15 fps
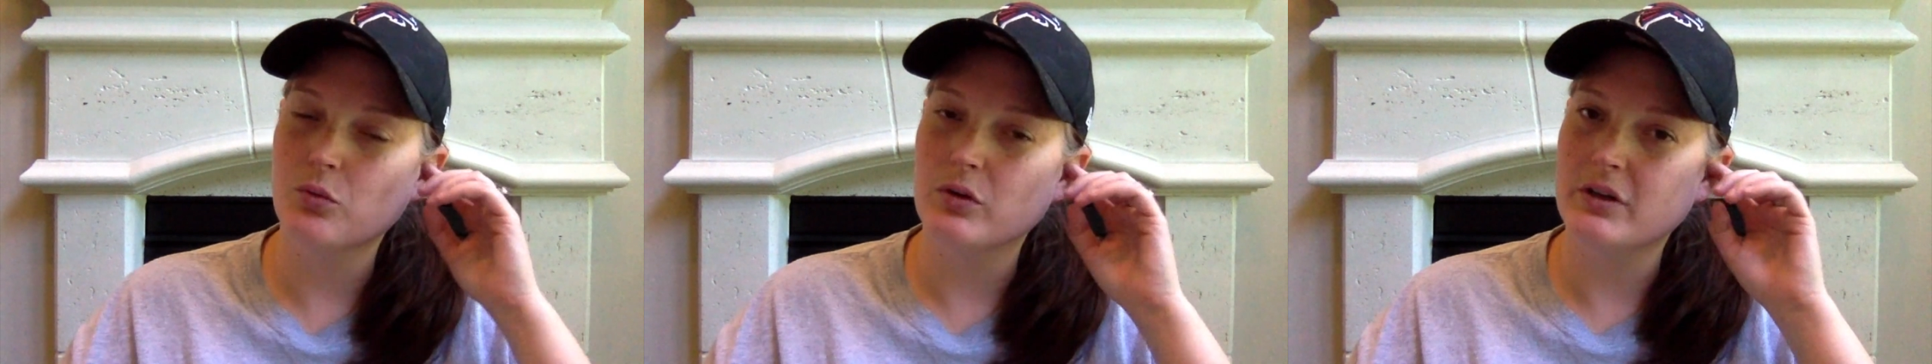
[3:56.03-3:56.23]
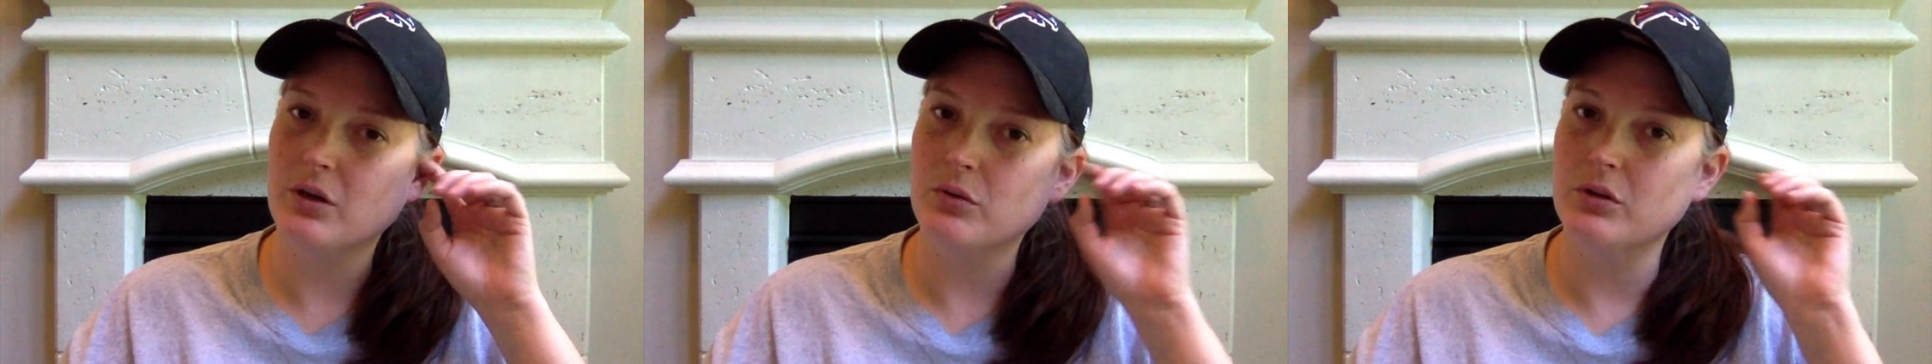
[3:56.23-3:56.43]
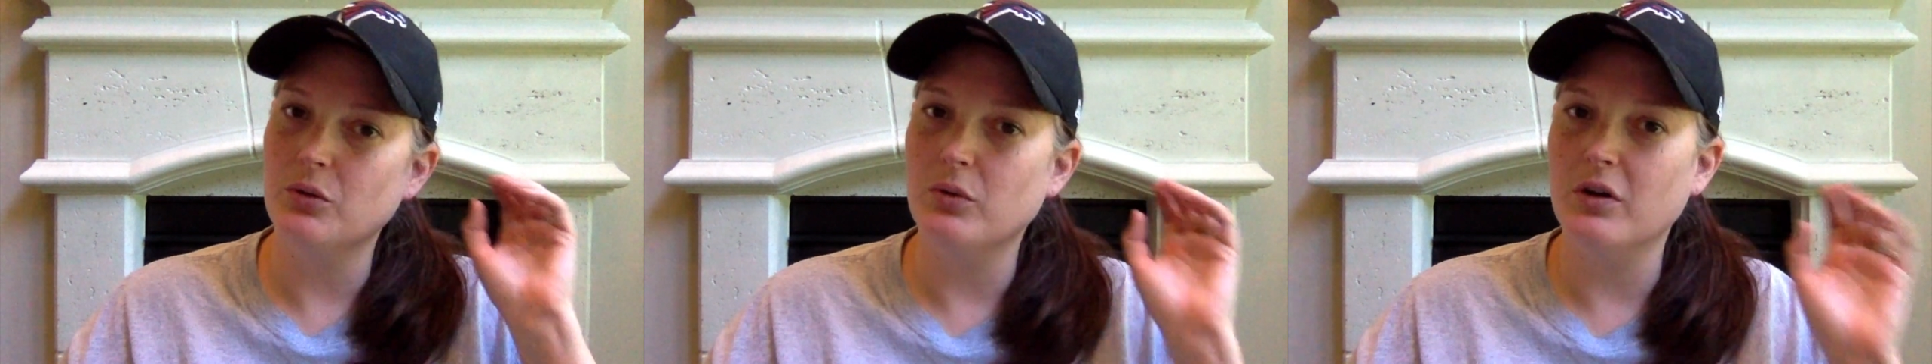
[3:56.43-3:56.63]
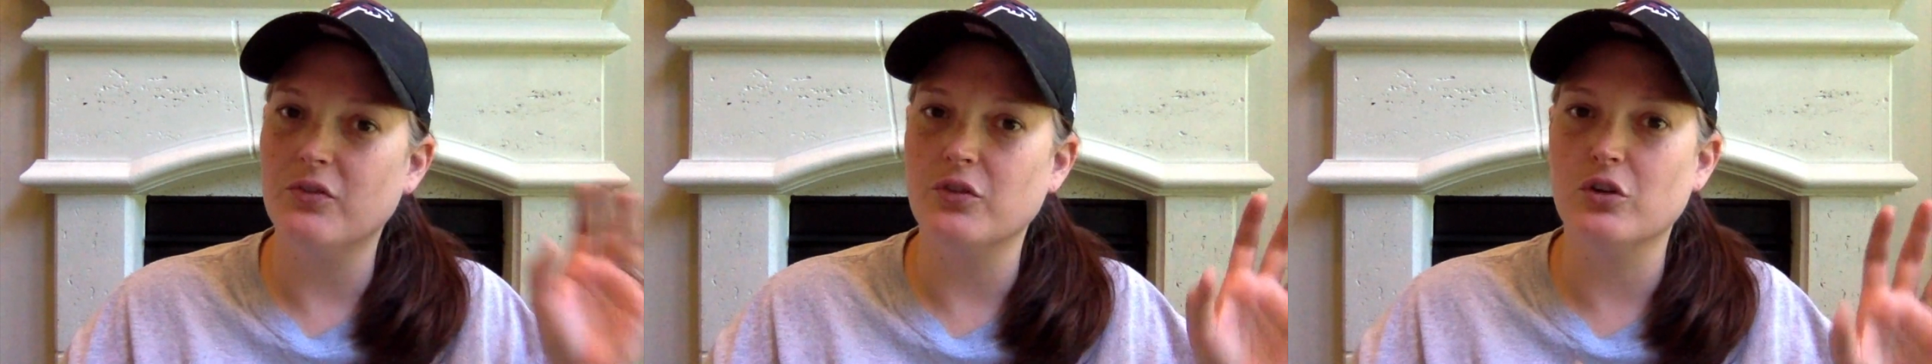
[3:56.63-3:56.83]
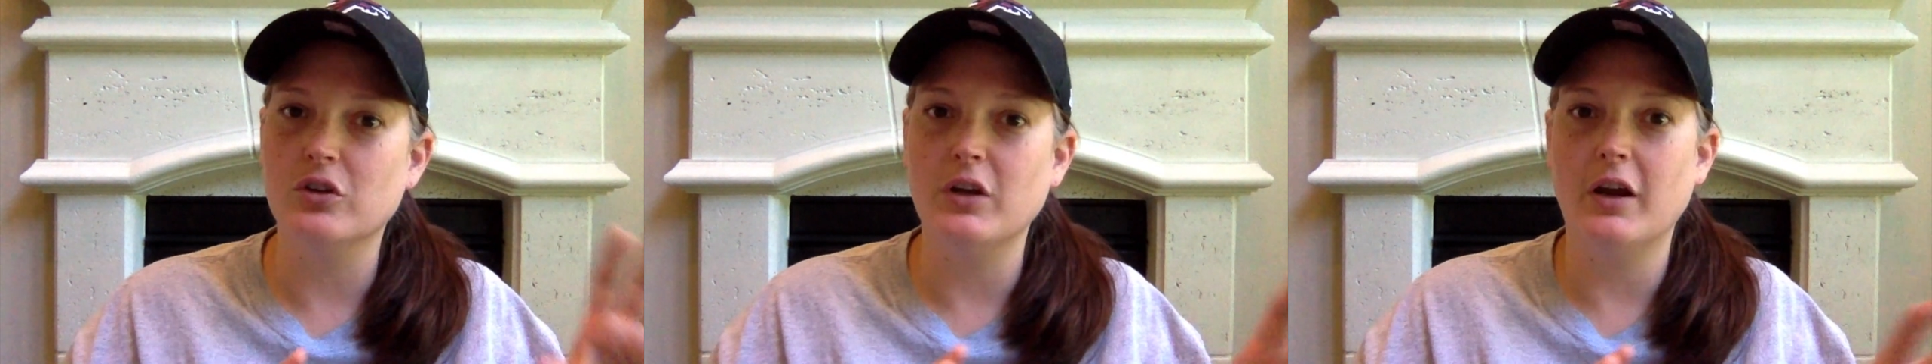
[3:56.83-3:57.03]
worked out really well
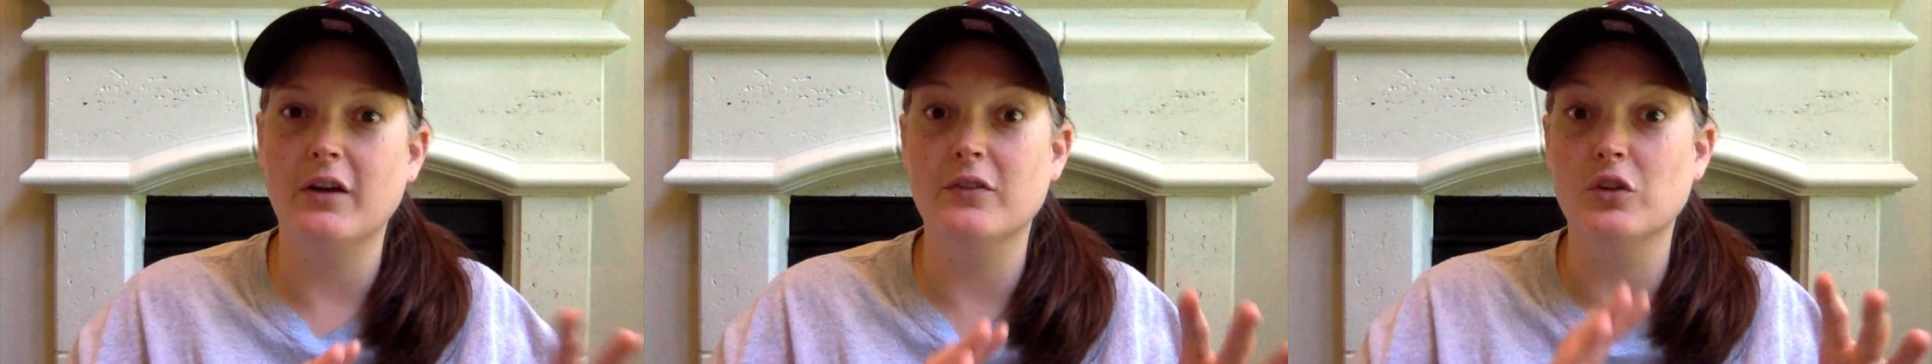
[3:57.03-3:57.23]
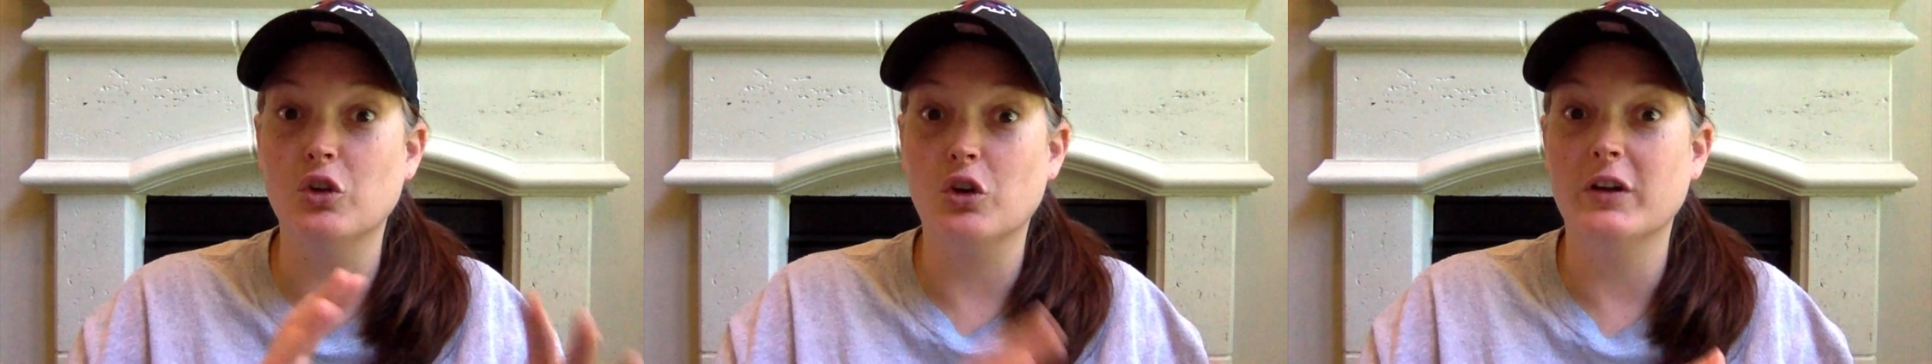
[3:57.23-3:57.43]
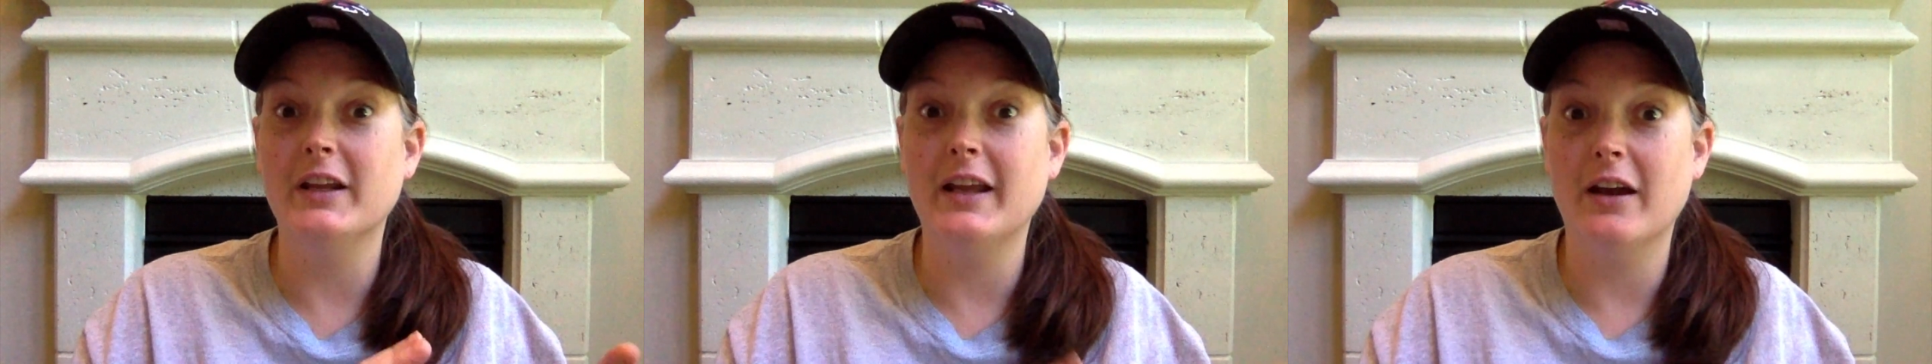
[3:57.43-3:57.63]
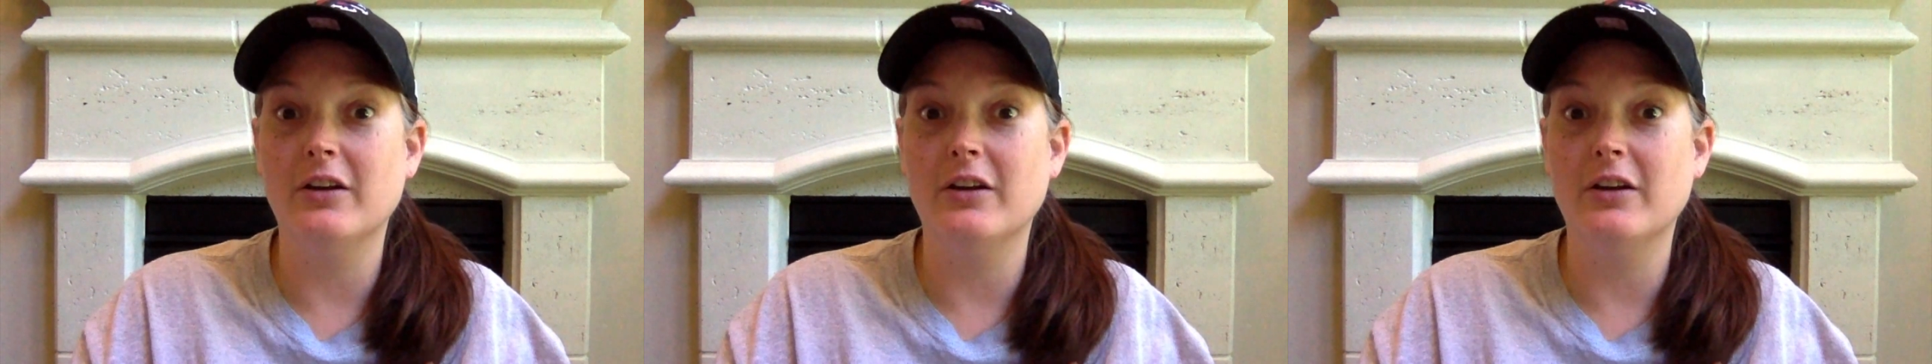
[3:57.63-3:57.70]
for kind of learning